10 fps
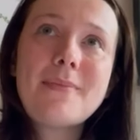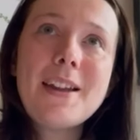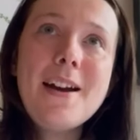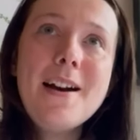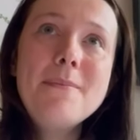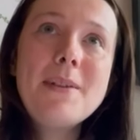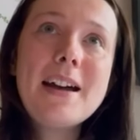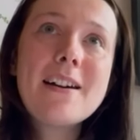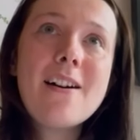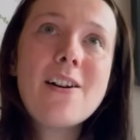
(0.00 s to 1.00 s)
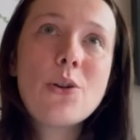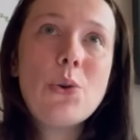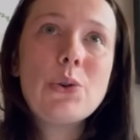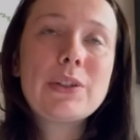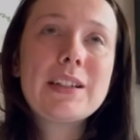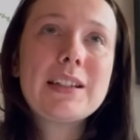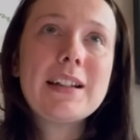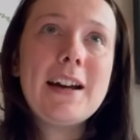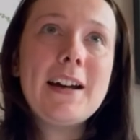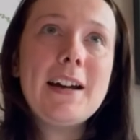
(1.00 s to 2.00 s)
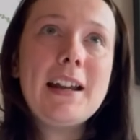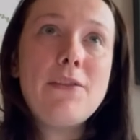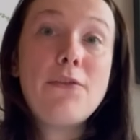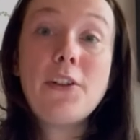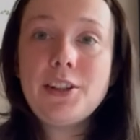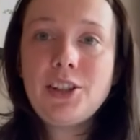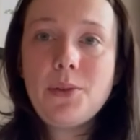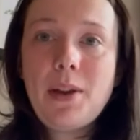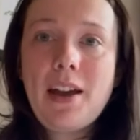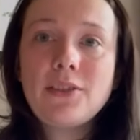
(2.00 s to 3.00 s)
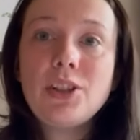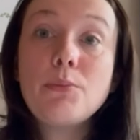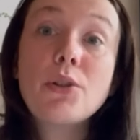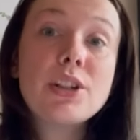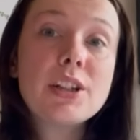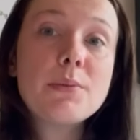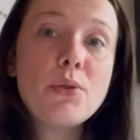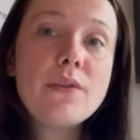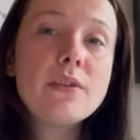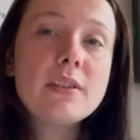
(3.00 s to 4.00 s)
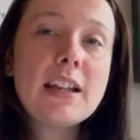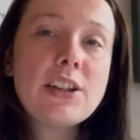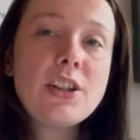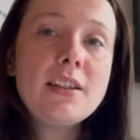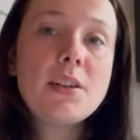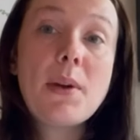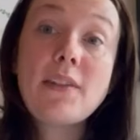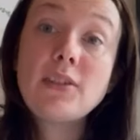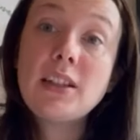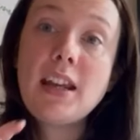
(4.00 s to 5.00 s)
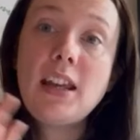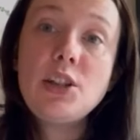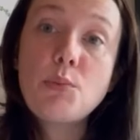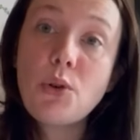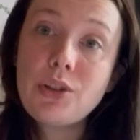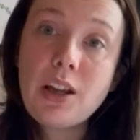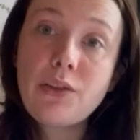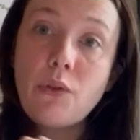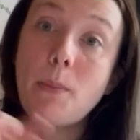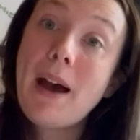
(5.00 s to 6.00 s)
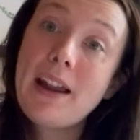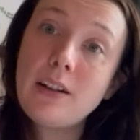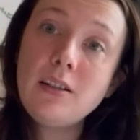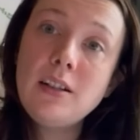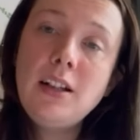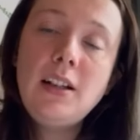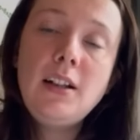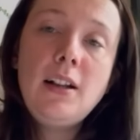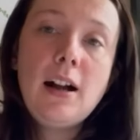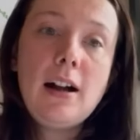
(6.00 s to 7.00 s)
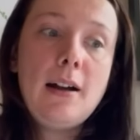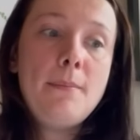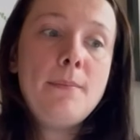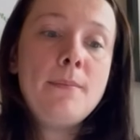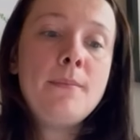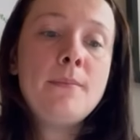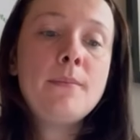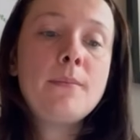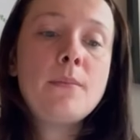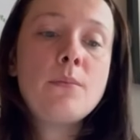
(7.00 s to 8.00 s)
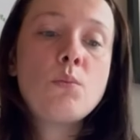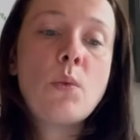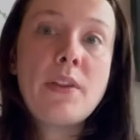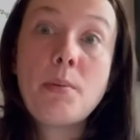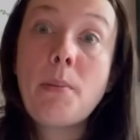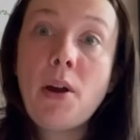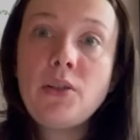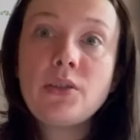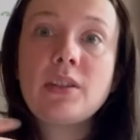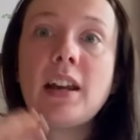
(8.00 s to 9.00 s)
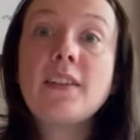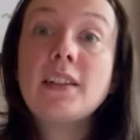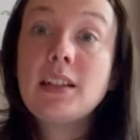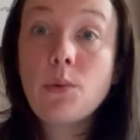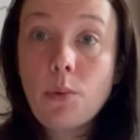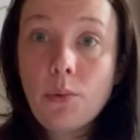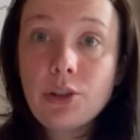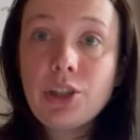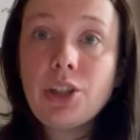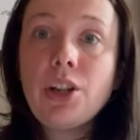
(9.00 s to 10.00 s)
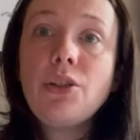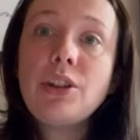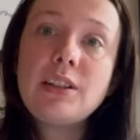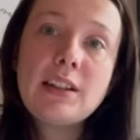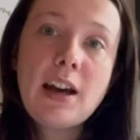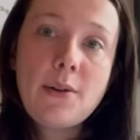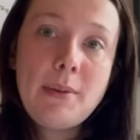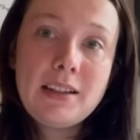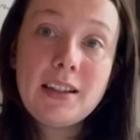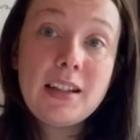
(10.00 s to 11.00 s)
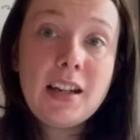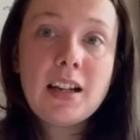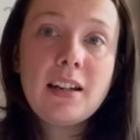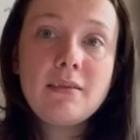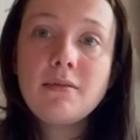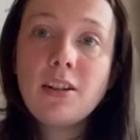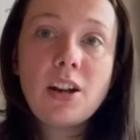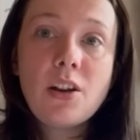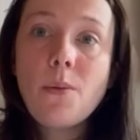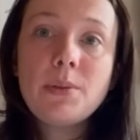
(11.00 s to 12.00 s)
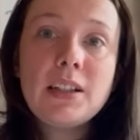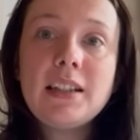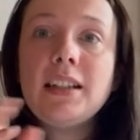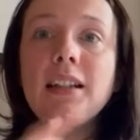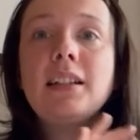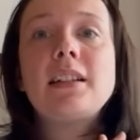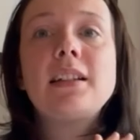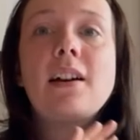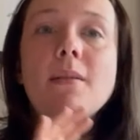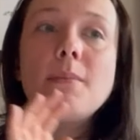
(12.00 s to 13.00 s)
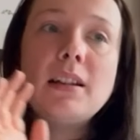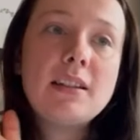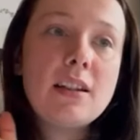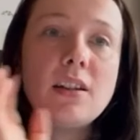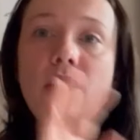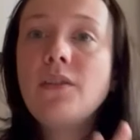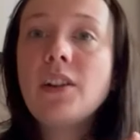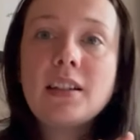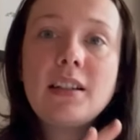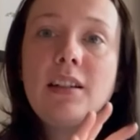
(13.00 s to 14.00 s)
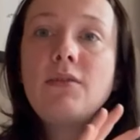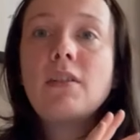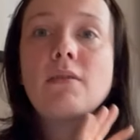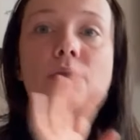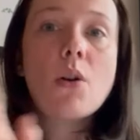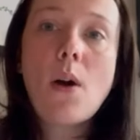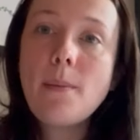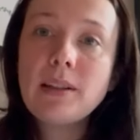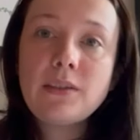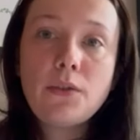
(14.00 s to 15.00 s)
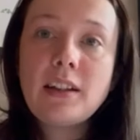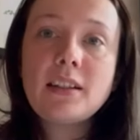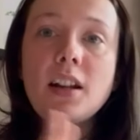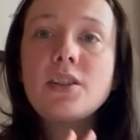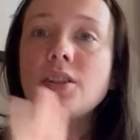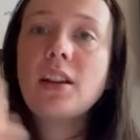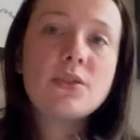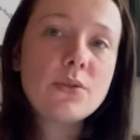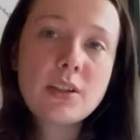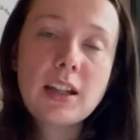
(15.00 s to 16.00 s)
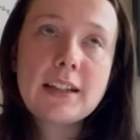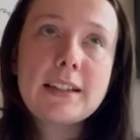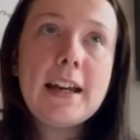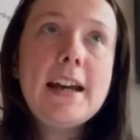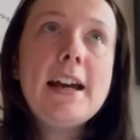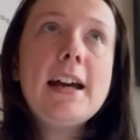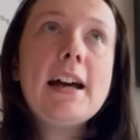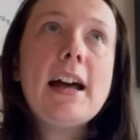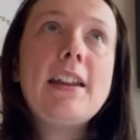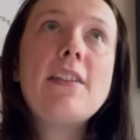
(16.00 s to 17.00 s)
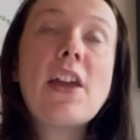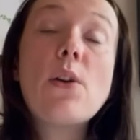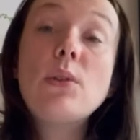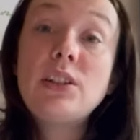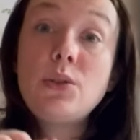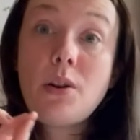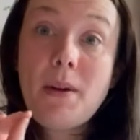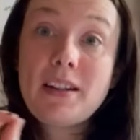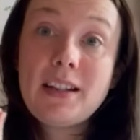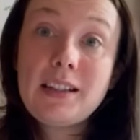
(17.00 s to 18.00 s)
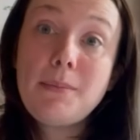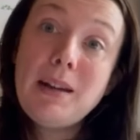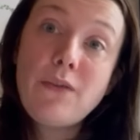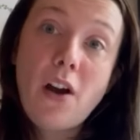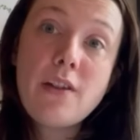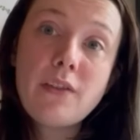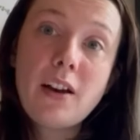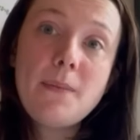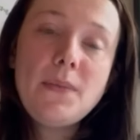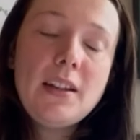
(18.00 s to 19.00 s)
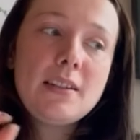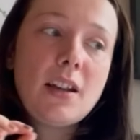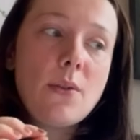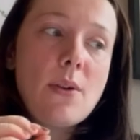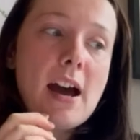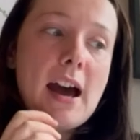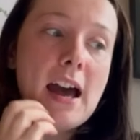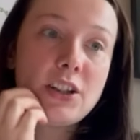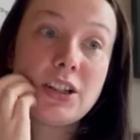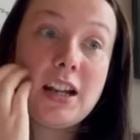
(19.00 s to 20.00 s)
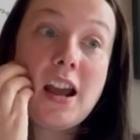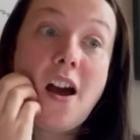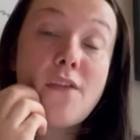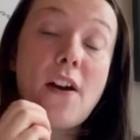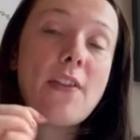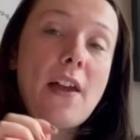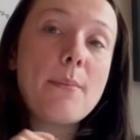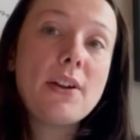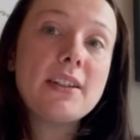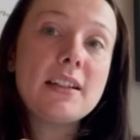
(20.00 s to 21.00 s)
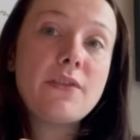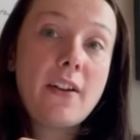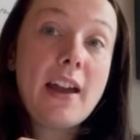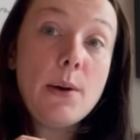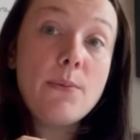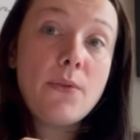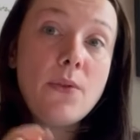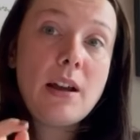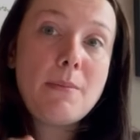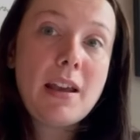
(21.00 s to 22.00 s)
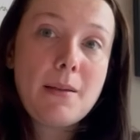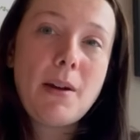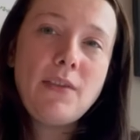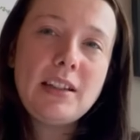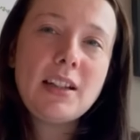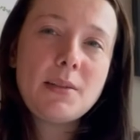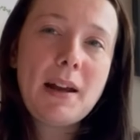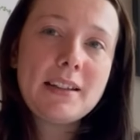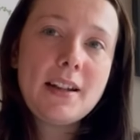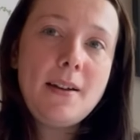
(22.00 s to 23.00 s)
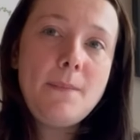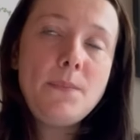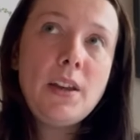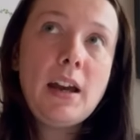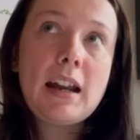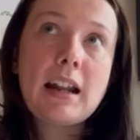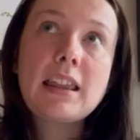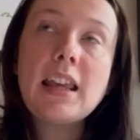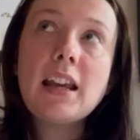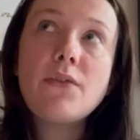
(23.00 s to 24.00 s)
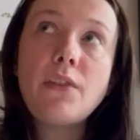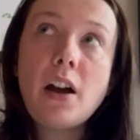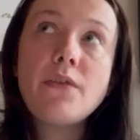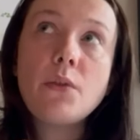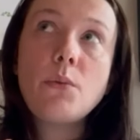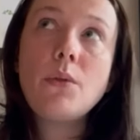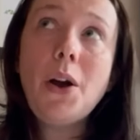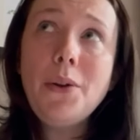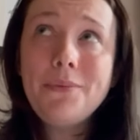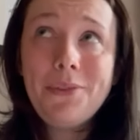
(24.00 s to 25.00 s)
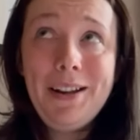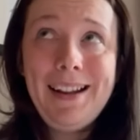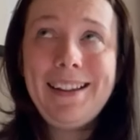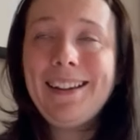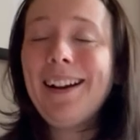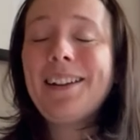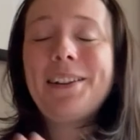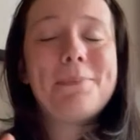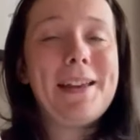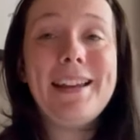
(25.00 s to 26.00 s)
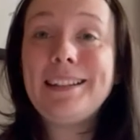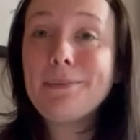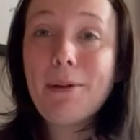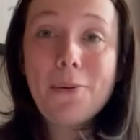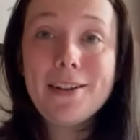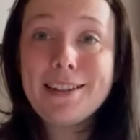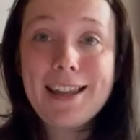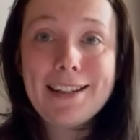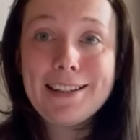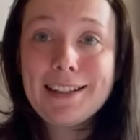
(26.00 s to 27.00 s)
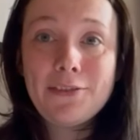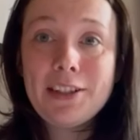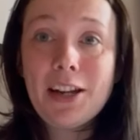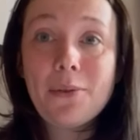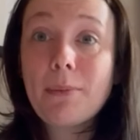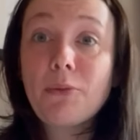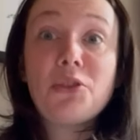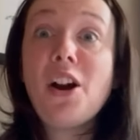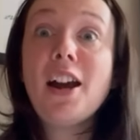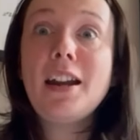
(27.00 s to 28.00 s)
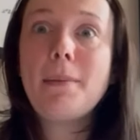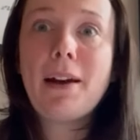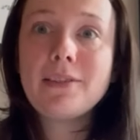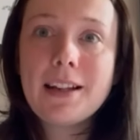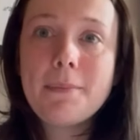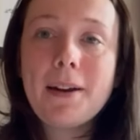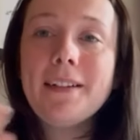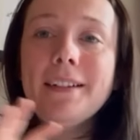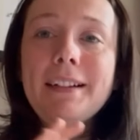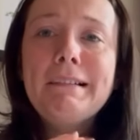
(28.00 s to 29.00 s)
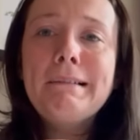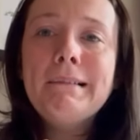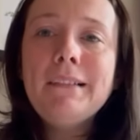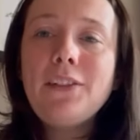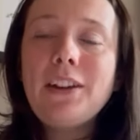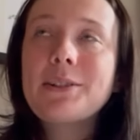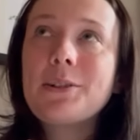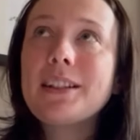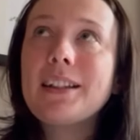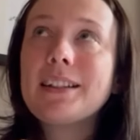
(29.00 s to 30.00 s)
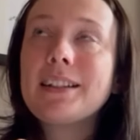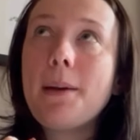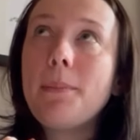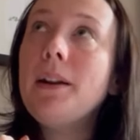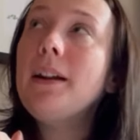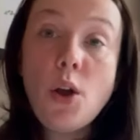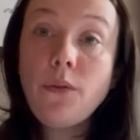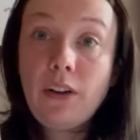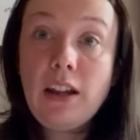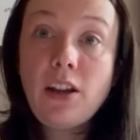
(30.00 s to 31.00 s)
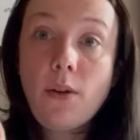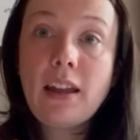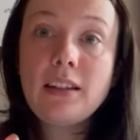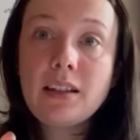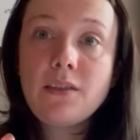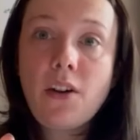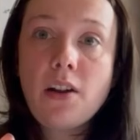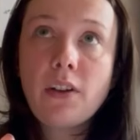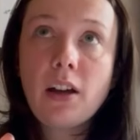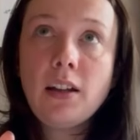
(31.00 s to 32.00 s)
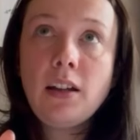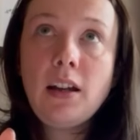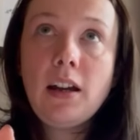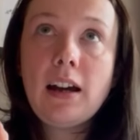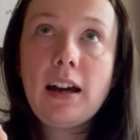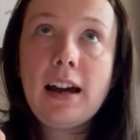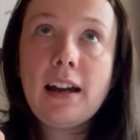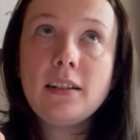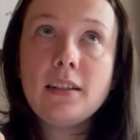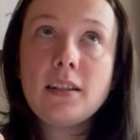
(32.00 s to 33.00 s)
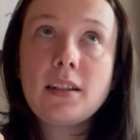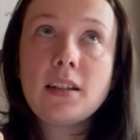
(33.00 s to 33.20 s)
And our course in first year, we had to do project approval sessions. So we had to take each project through a panel with a proposal saying this is what we want to do. This is how it meets the DClin, competencies. This is how it meets the university requirements for research, those sorts of things. And they always talk about it as a mini Viva. So actually, I found that process very helpful in making my research better. And I think Viva will hopefully, I could be eating my words at the end of this video when I'm crying about it, but fingers crossed that doesn't happen. Hopefully going into the Viva, and